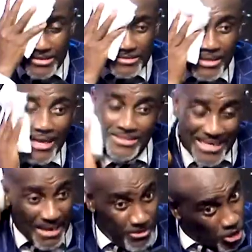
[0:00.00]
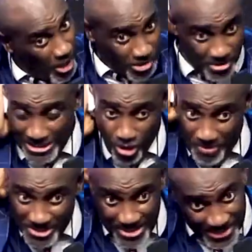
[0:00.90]
I tell them in church, that's your
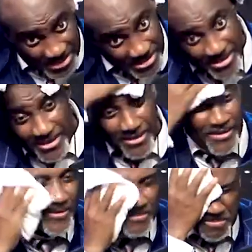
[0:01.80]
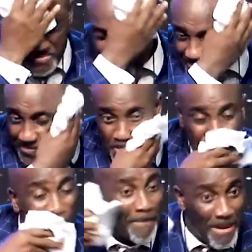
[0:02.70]
business. Now,
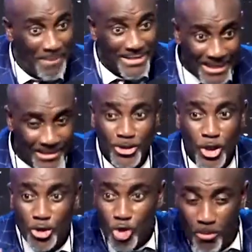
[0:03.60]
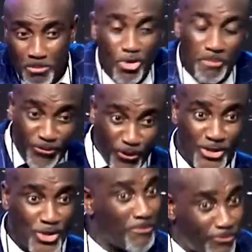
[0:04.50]
members, he told me to be free, so
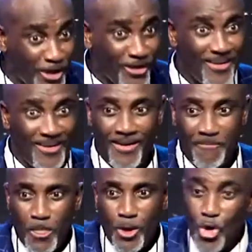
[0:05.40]
I'm free. You